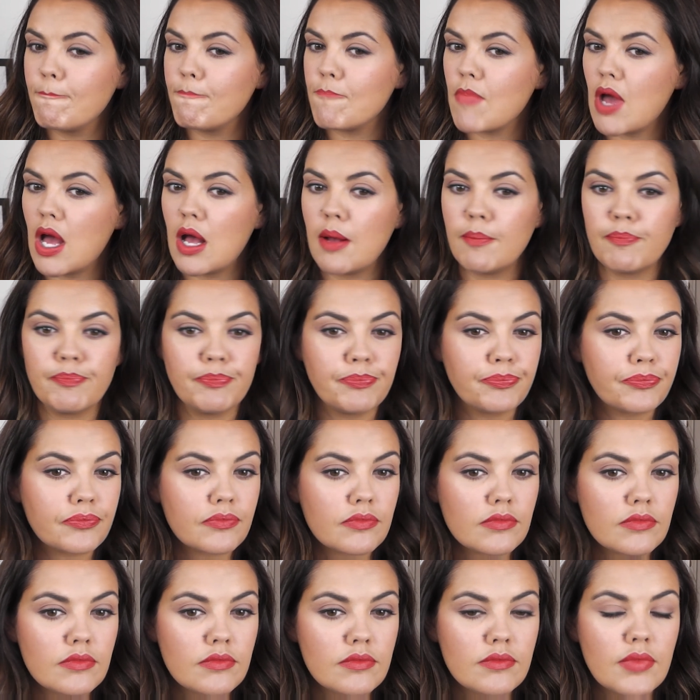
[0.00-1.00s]

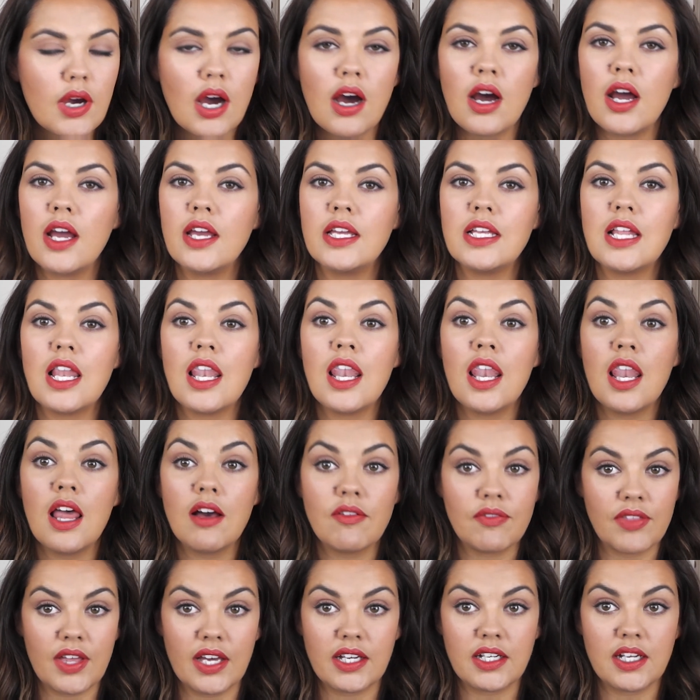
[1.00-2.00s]
But I
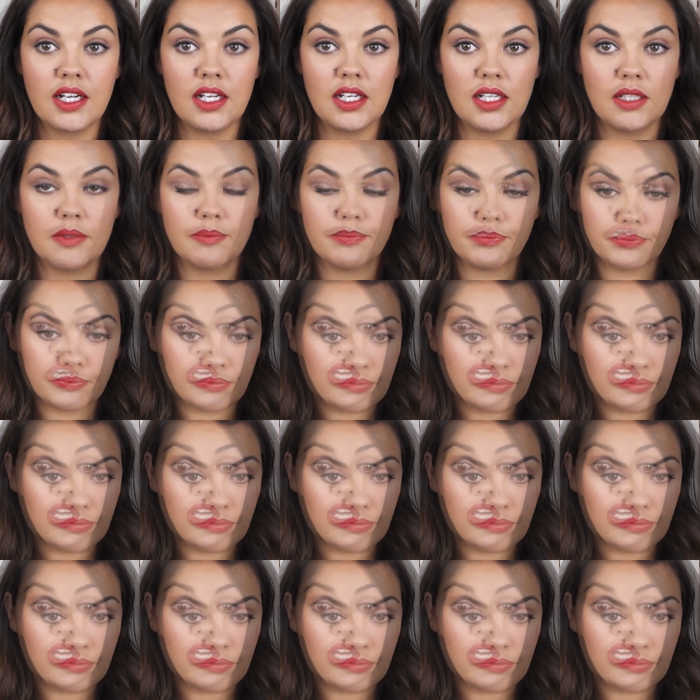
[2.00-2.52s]
love that colour.